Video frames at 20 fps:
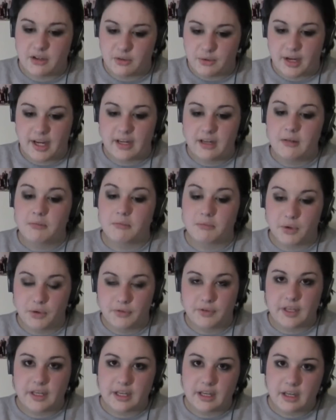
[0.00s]
great
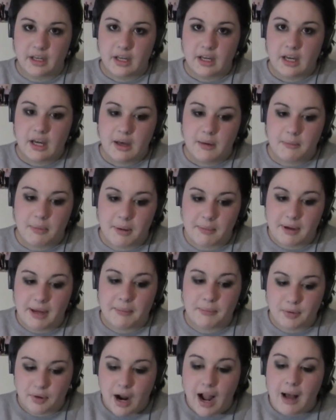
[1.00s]
movie, but
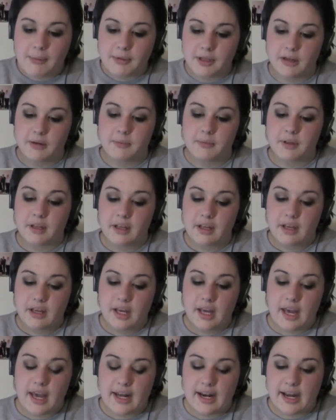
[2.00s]
my problem,
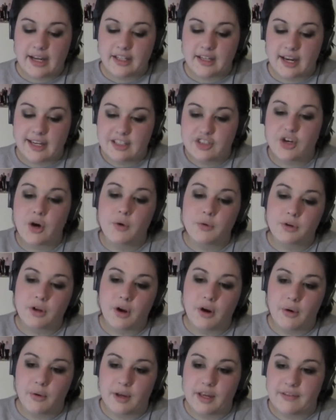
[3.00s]
and I don't
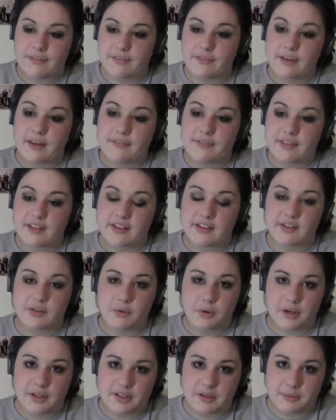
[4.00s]
know if this is
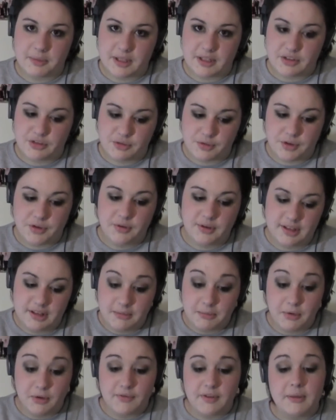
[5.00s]
going to be true in
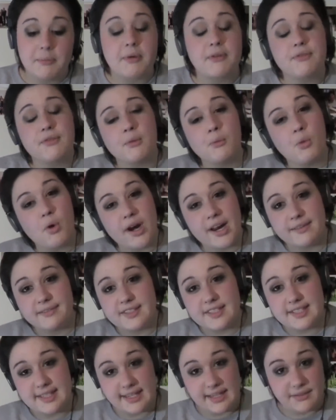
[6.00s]
the movie, but from what I've
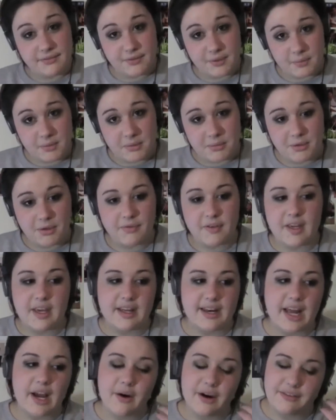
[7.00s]
seen from the movie
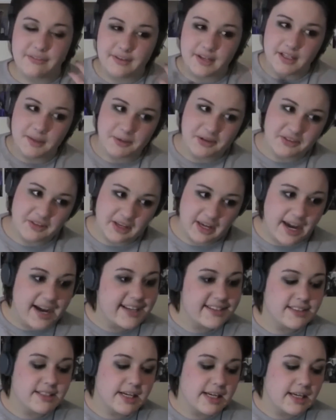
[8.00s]
and how I feel about the
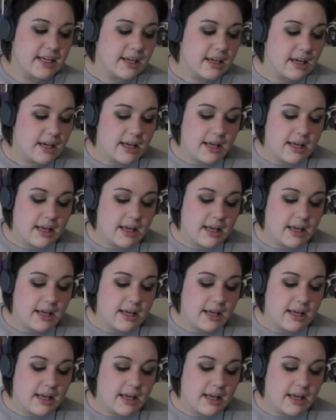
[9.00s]
casting,